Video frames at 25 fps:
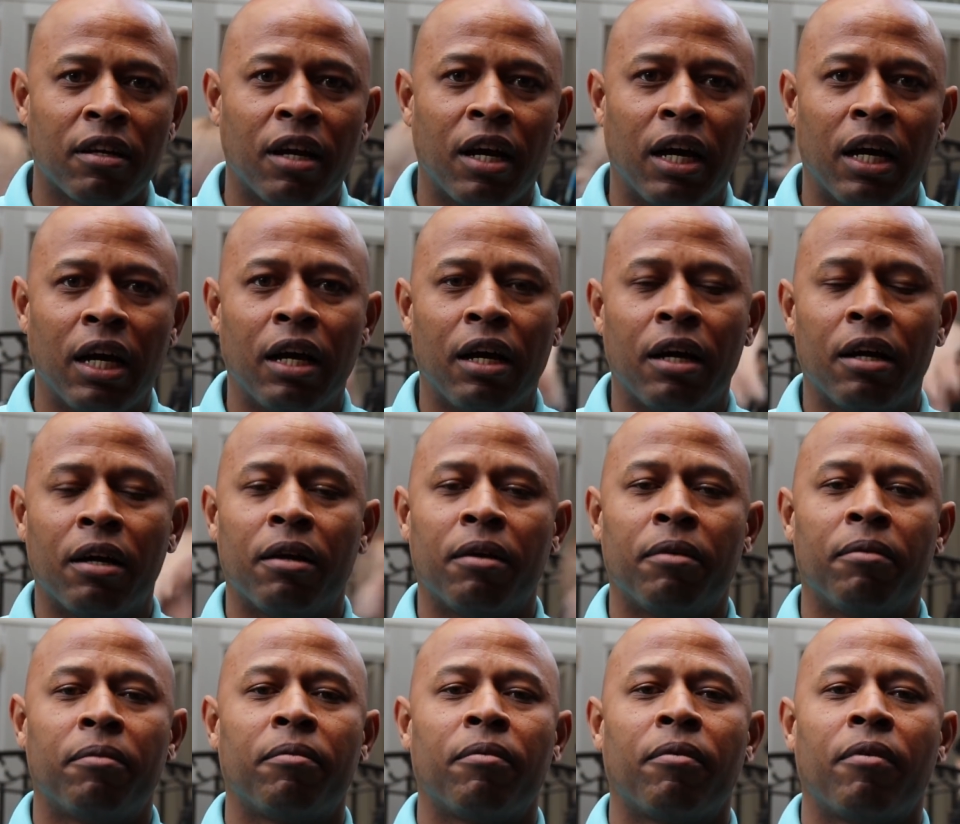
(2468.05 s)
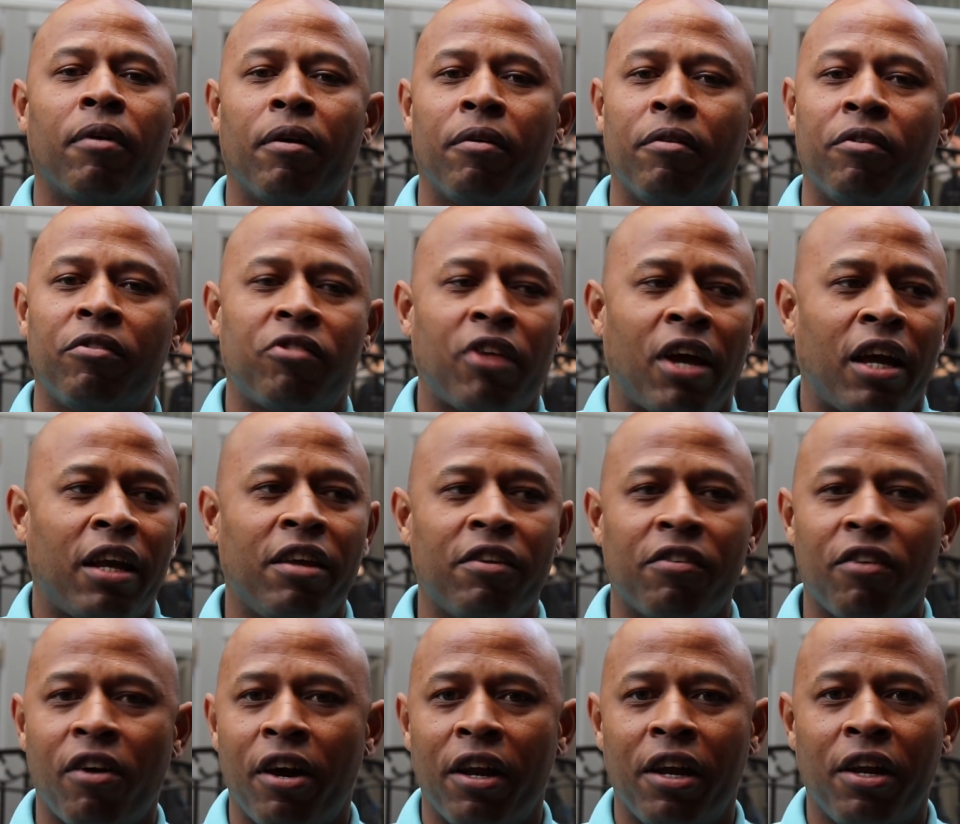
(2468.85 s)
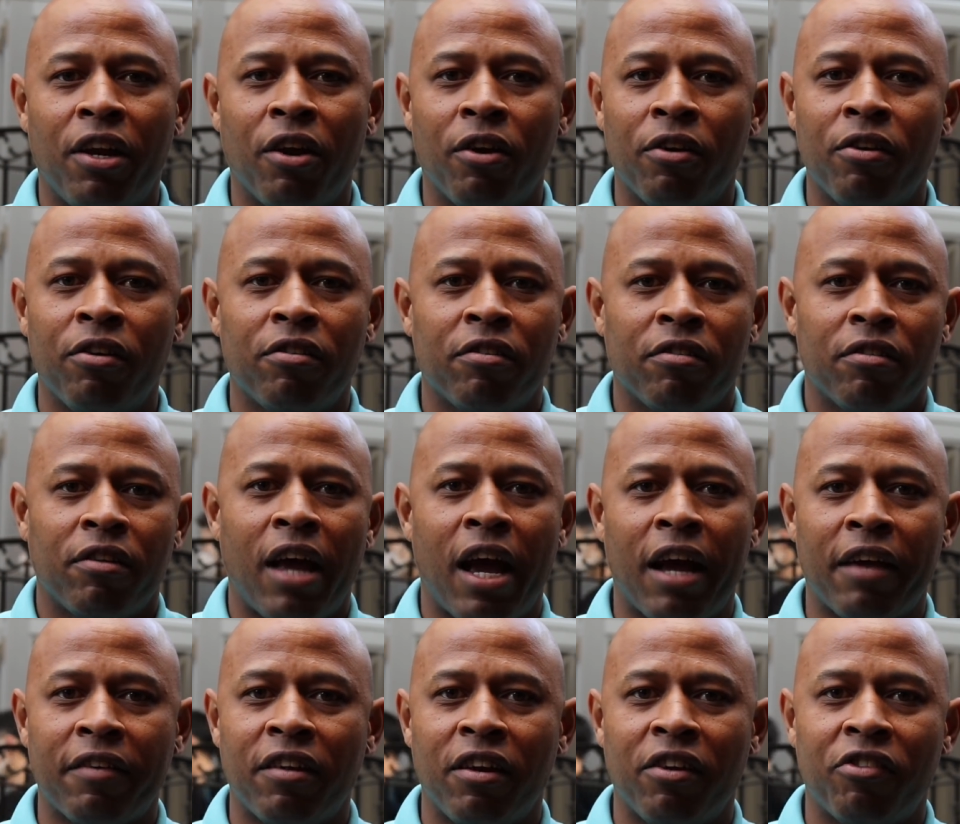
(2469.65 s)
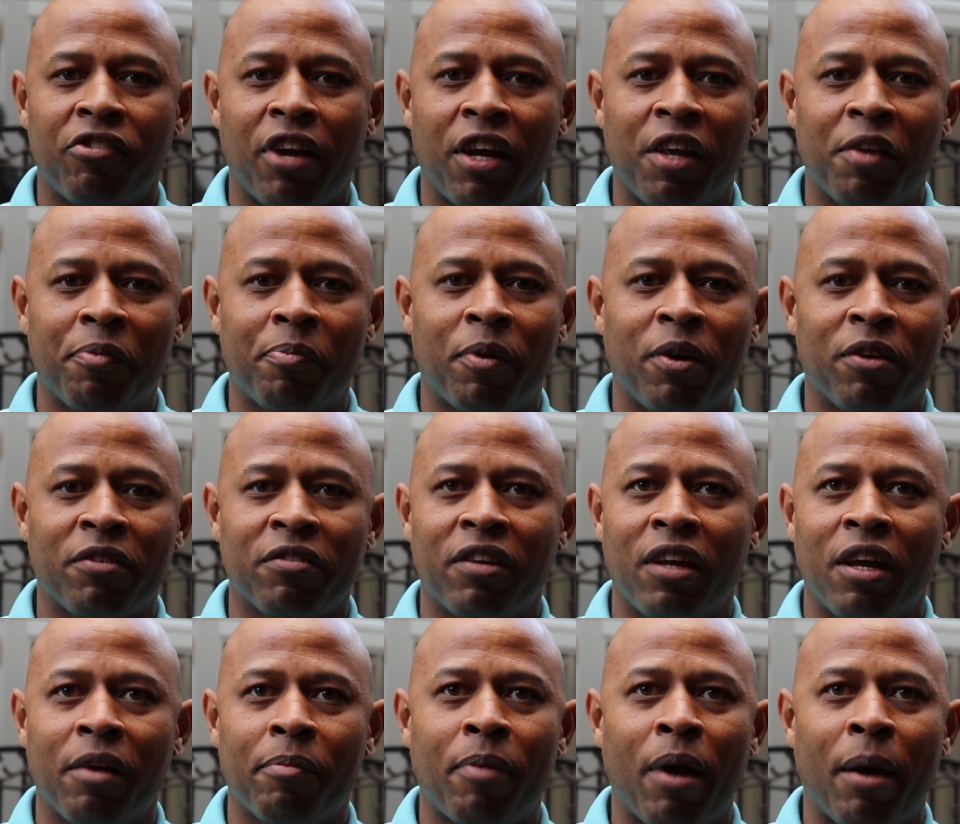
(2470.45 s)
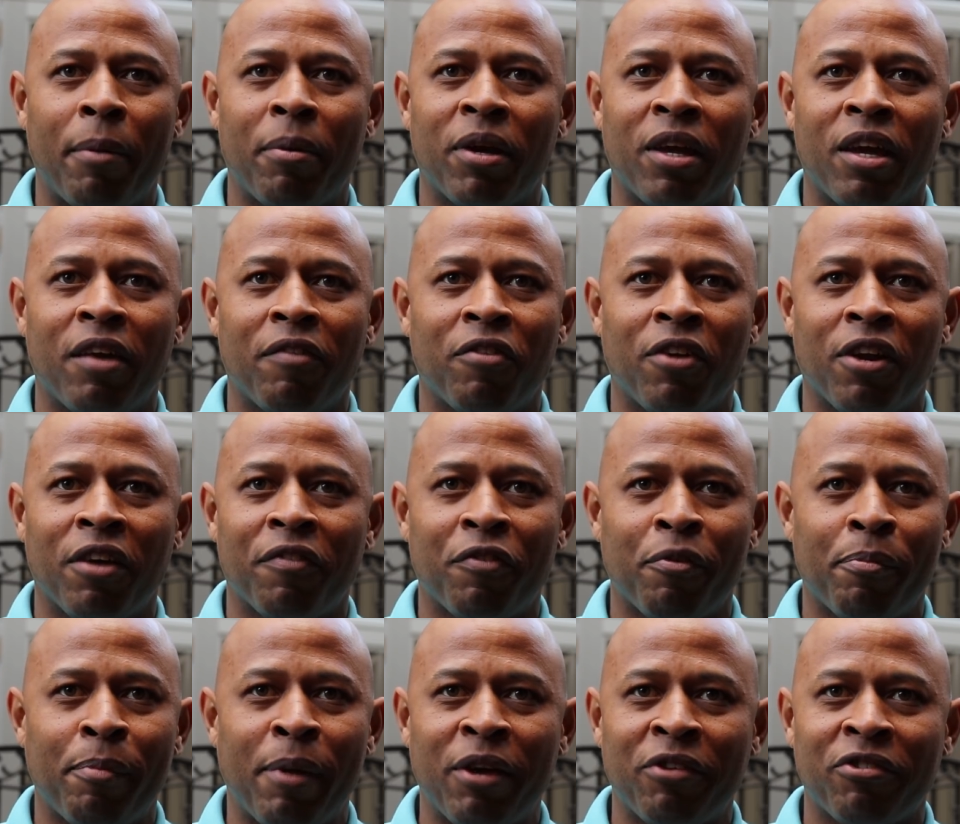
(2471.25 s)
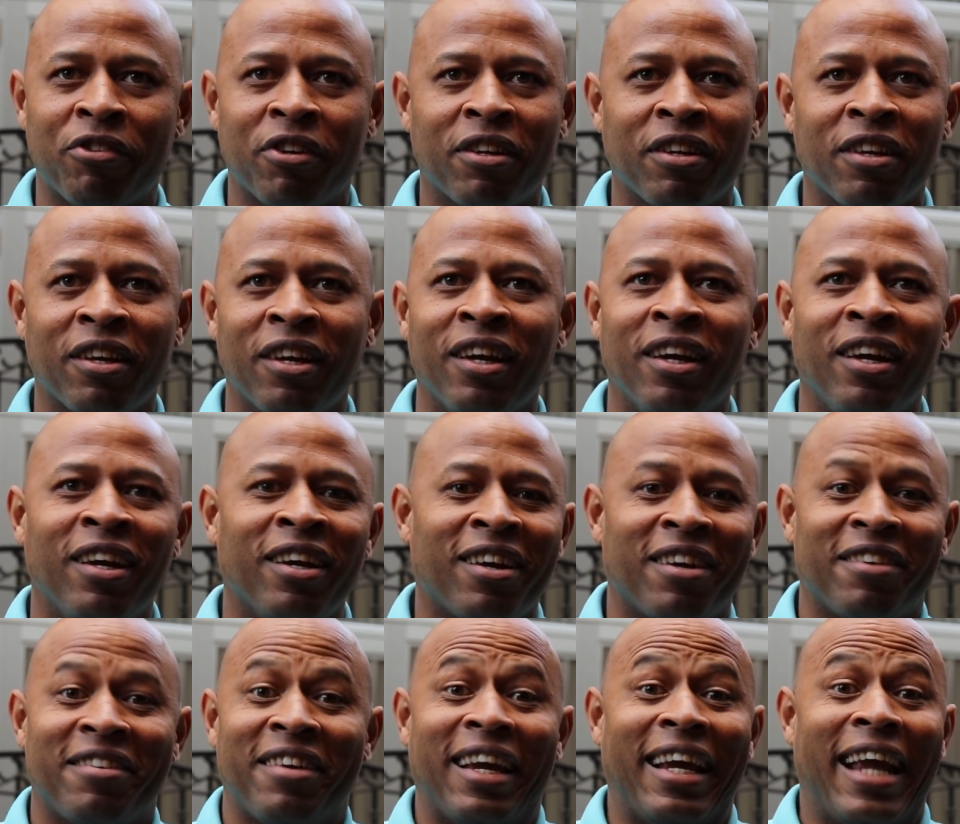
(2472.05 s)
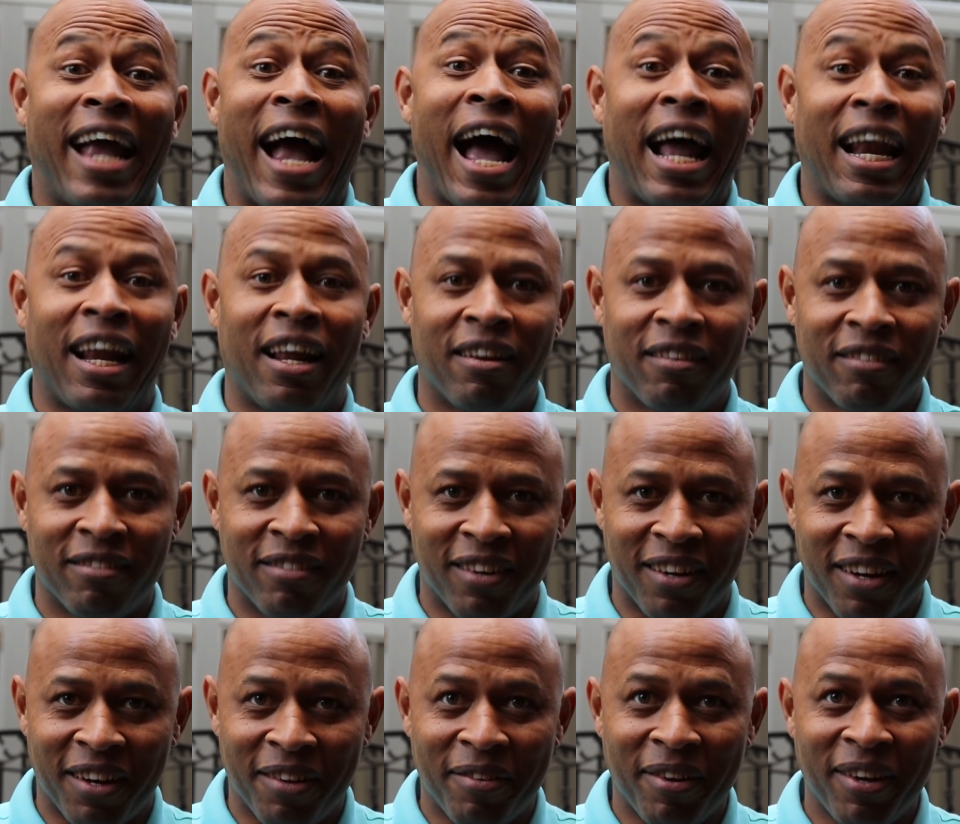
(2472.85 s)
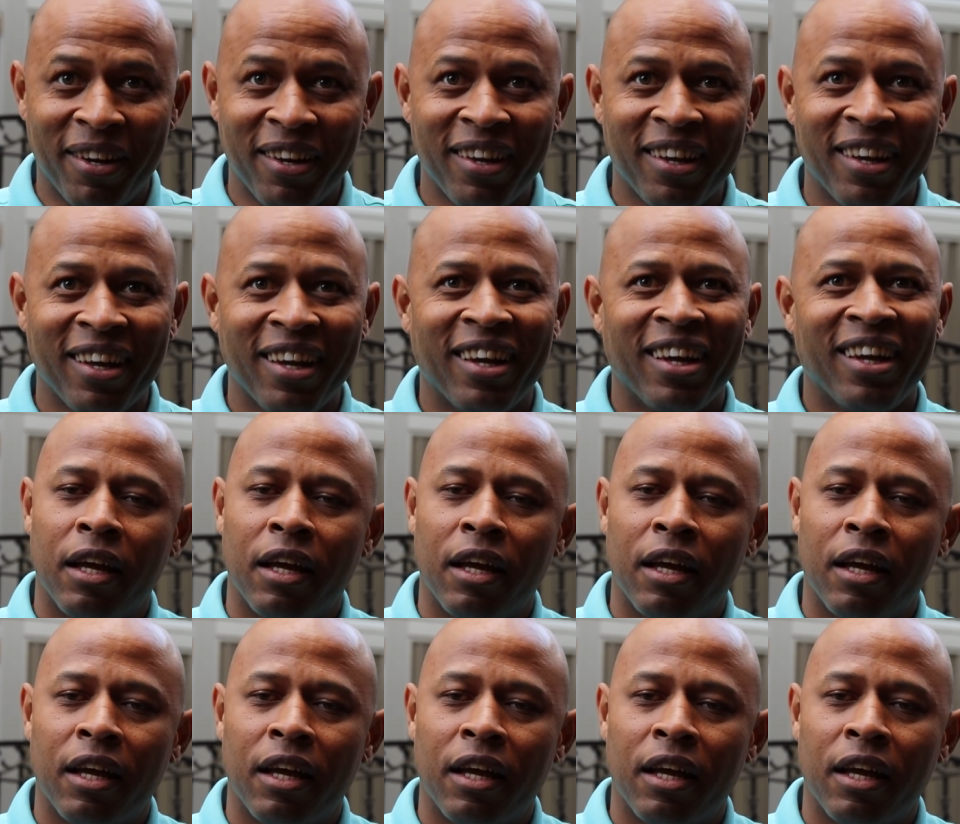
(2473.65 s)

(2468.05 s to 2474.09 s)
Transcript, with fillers: Um, well, uh, Chinese already know. You can ask any Chinese person, they'll probably give you the information because they got it. You know what I mean?